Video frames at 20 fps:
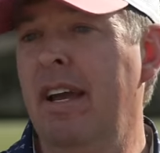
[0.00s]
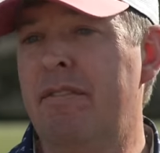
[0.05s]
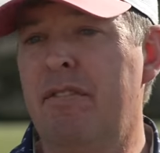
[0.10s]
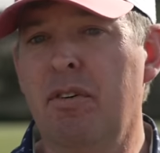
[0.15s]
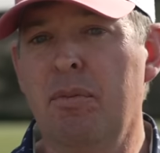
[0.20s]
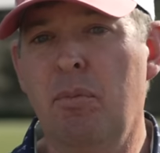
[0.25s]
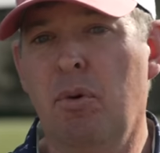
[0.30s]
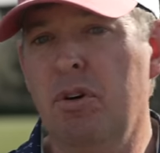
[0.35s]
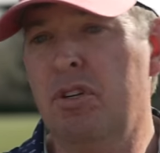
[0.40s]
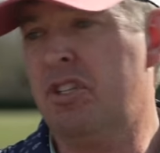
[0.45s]
if
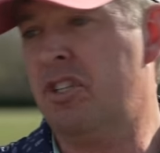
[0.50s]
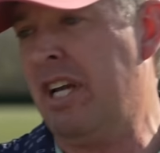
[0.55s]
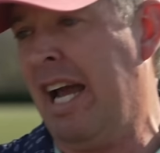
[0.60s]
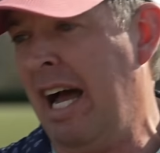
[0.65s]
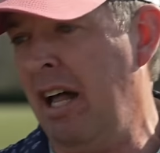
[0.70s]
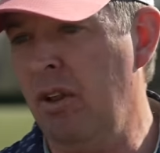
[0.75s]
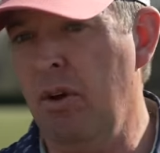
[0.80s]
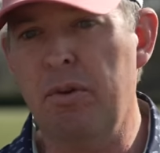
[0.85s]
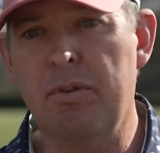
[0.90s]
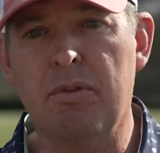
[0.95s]
you're more
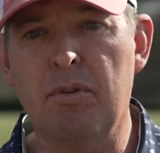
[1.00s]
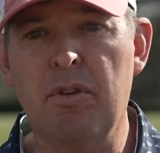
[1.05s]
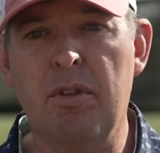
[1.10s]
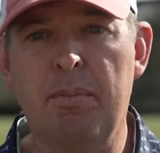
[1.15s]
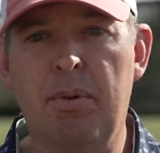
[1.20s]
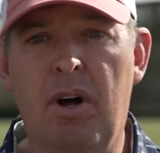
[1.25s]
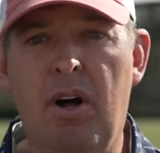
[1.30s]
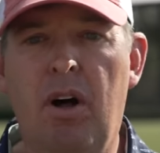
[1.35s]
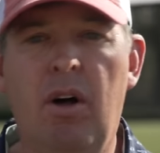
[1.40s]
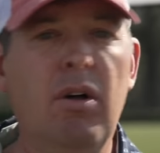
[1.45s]
shallow through the
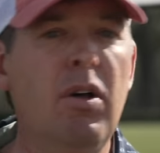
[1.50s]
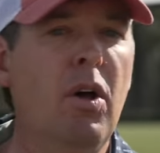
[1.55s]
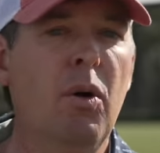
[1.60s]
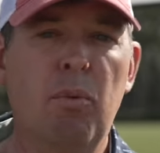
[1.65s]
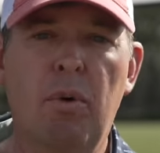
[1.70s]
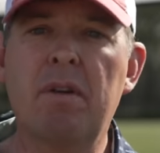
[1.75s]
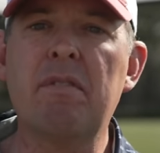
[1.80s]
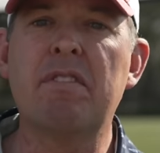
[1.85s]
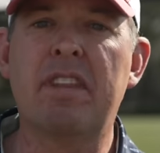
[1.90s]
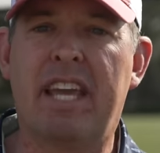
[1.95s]
ball,
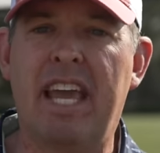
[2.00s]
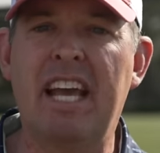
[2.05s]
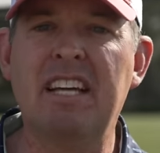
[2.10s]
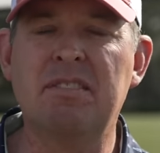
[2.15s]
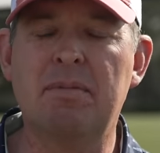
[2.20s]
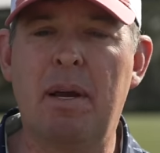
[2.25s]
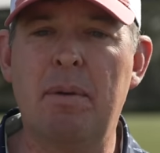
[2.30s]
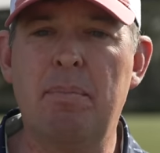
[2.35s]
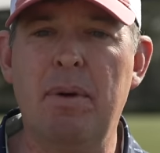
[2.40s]
whatever the case may